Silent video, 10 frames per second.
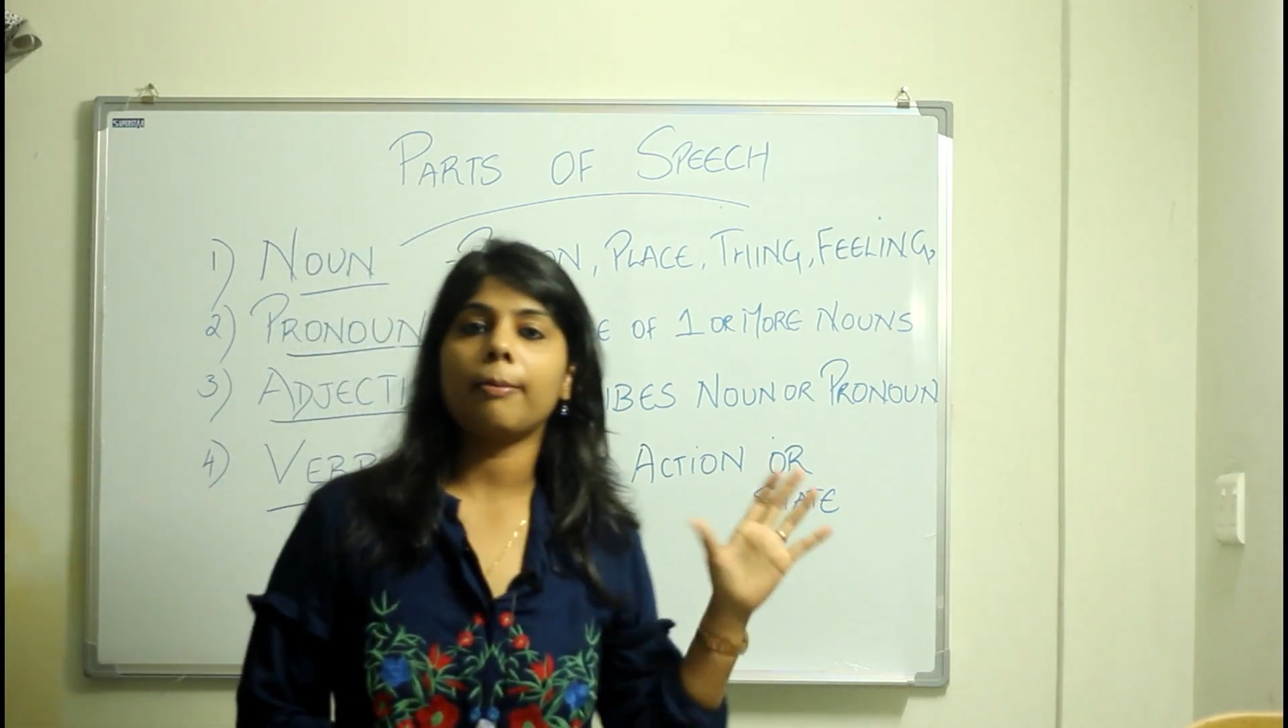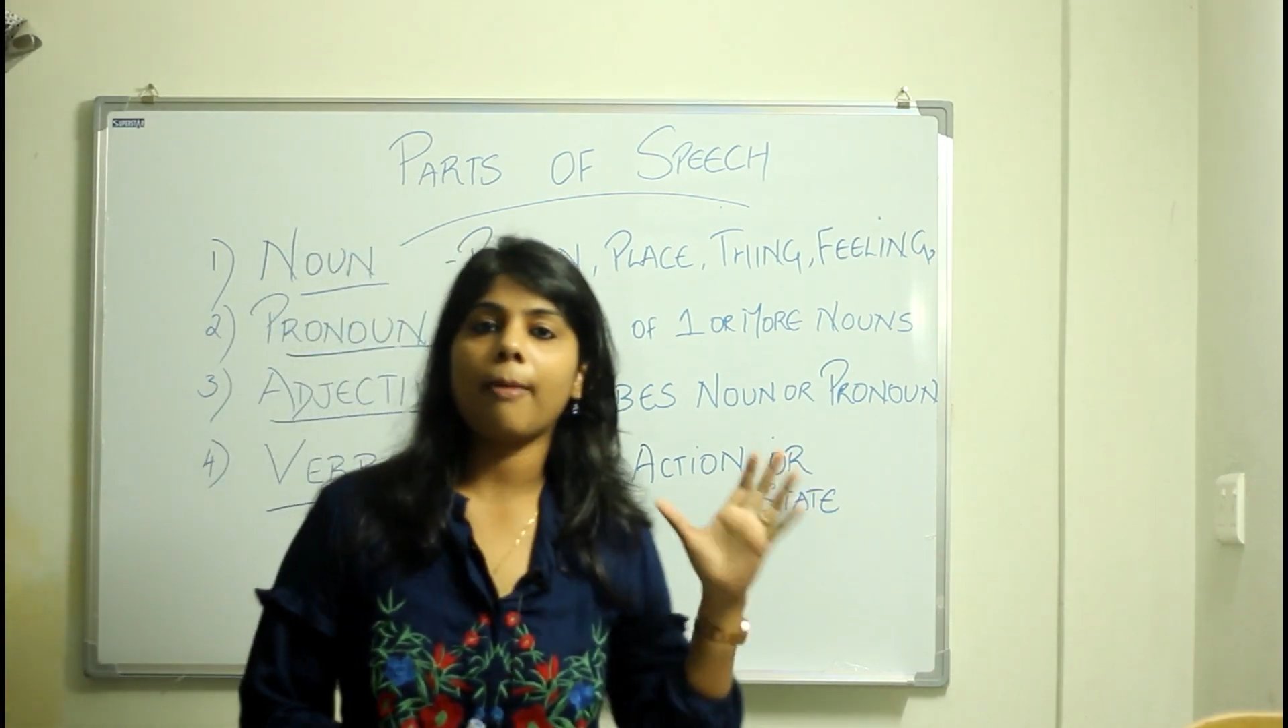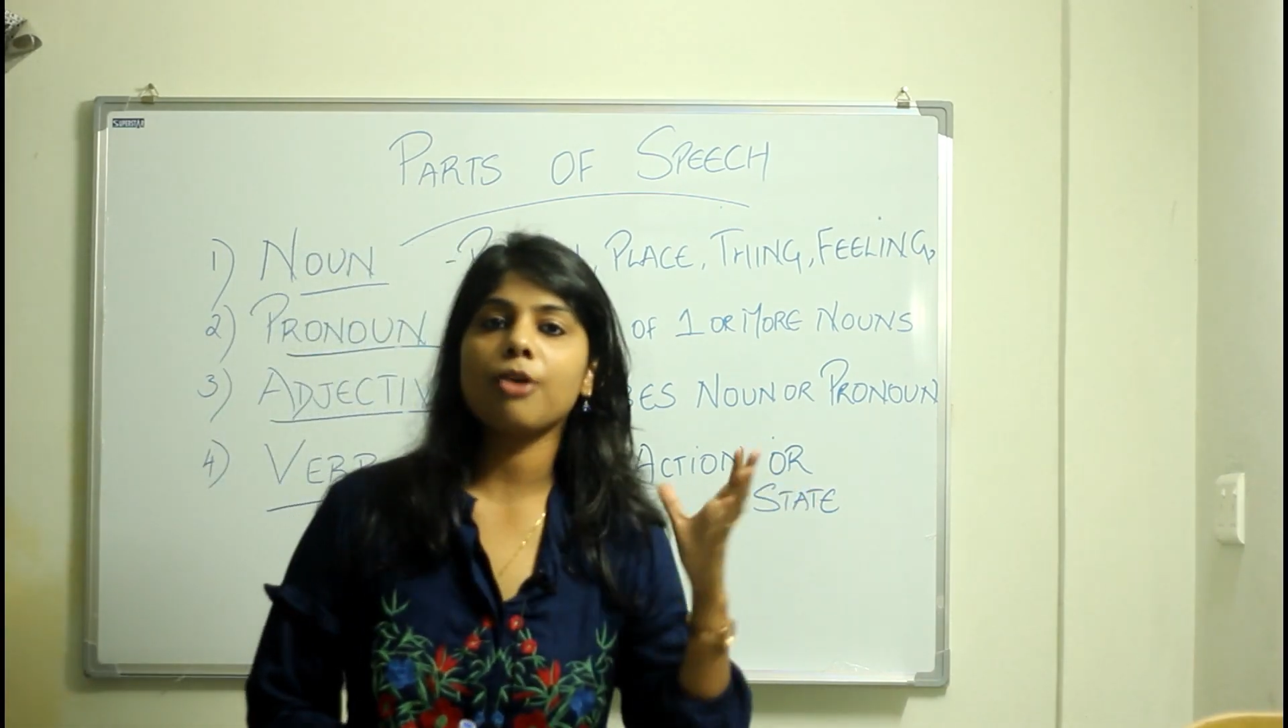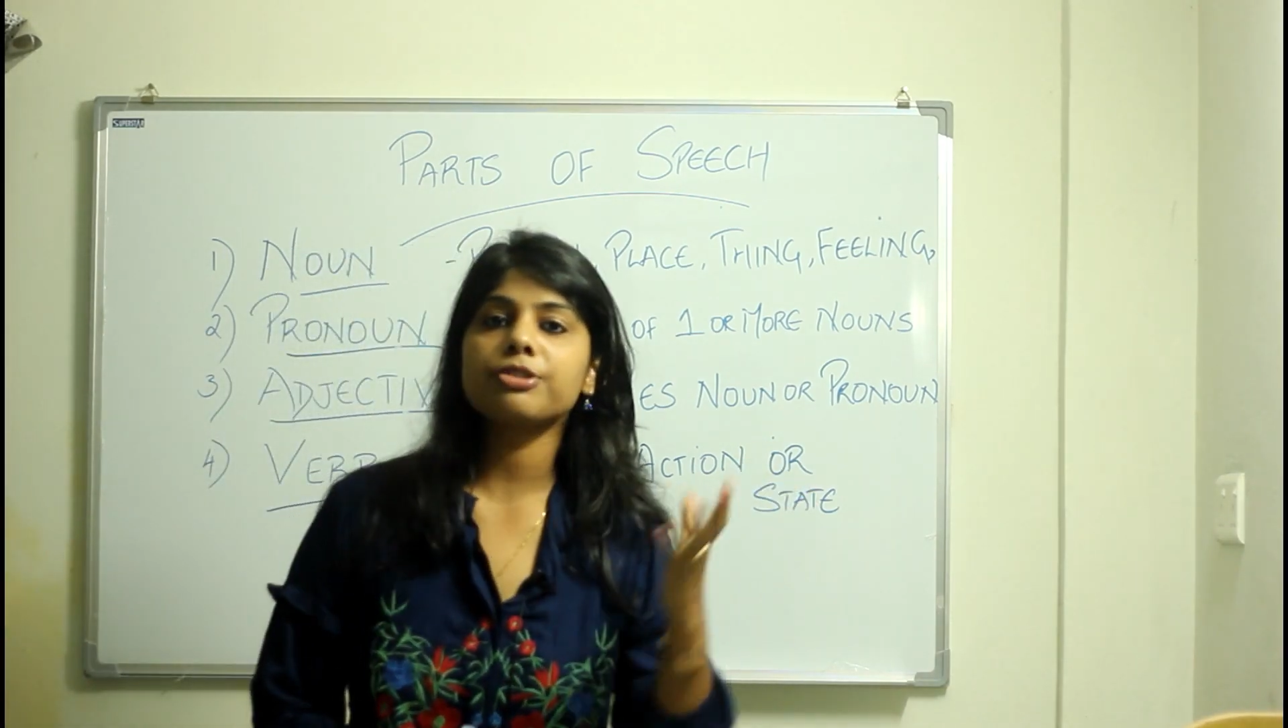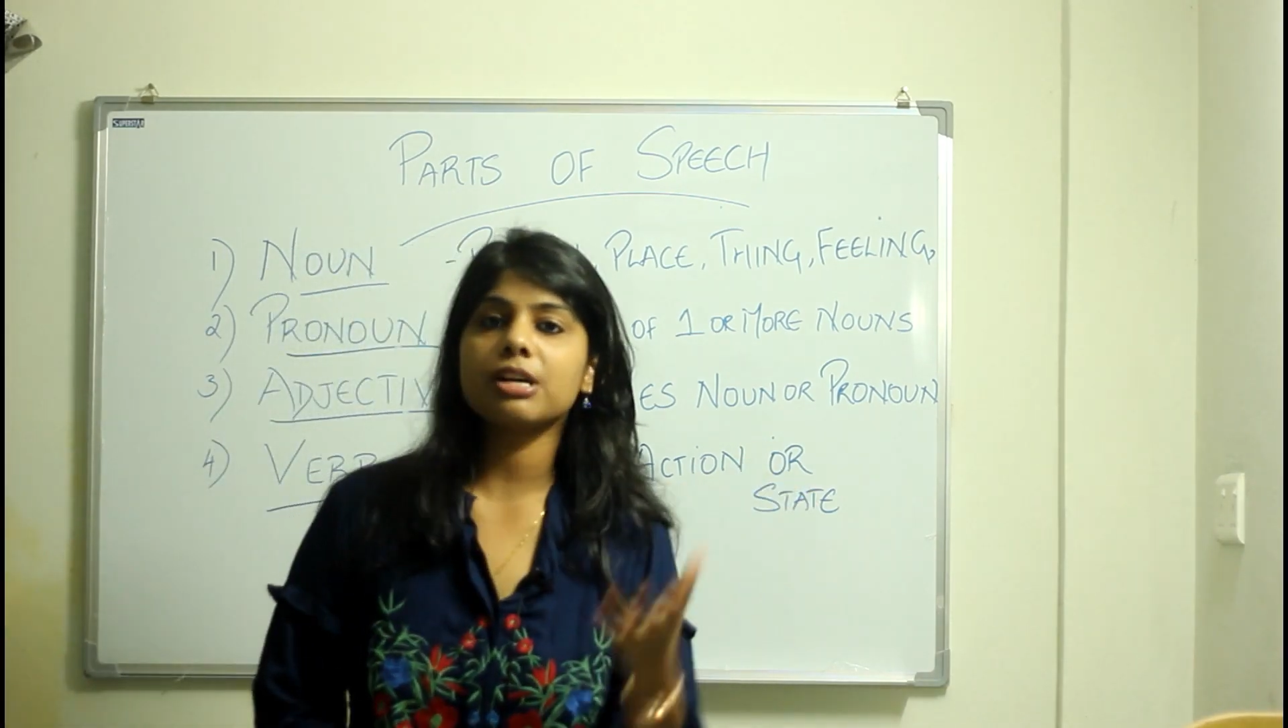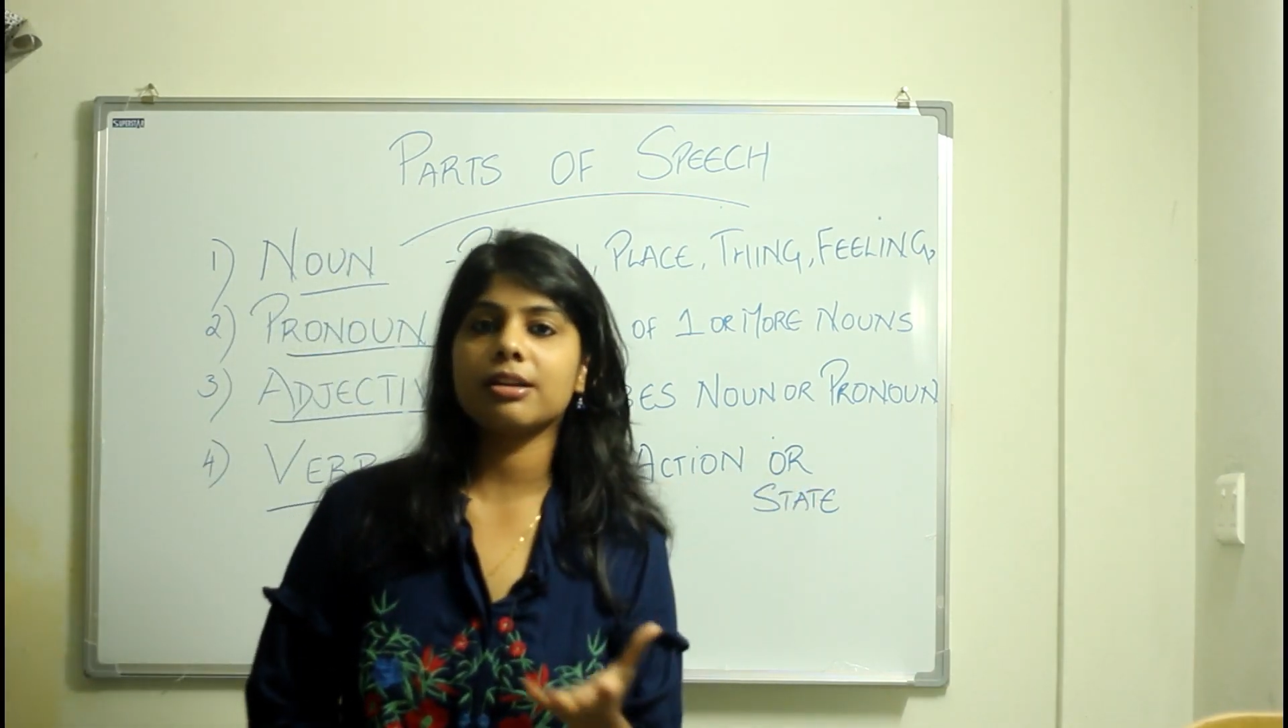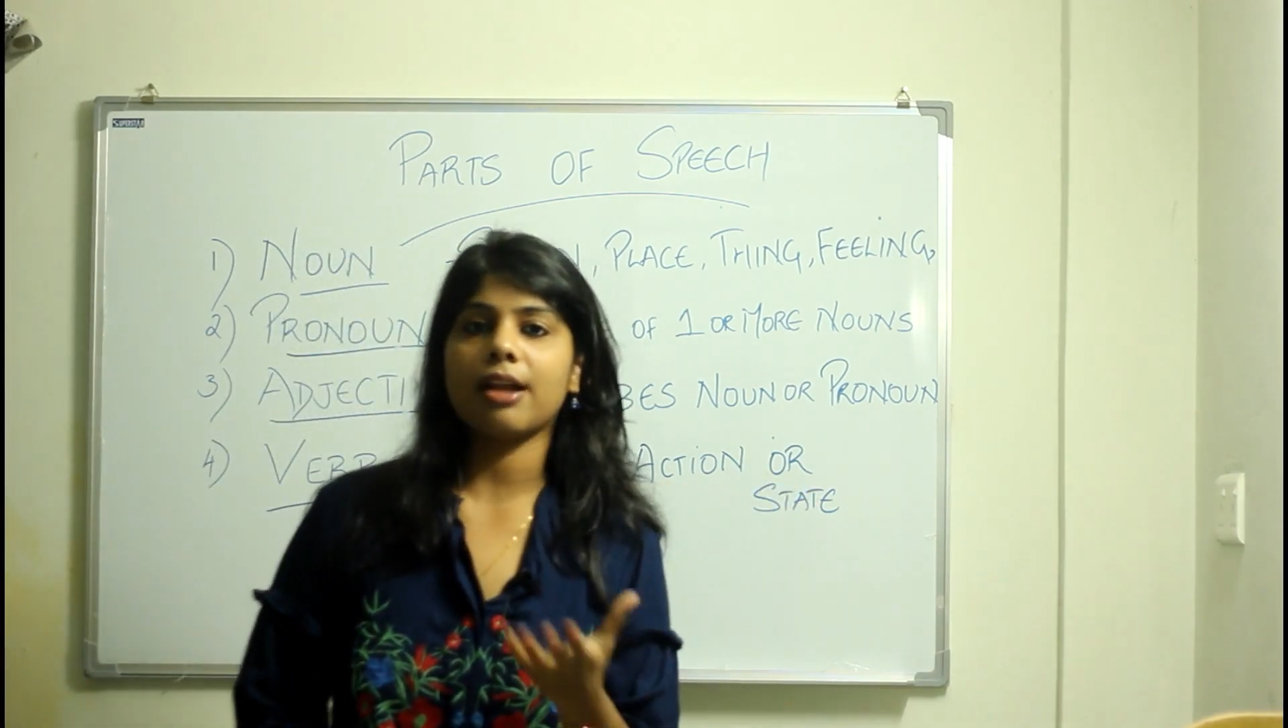about a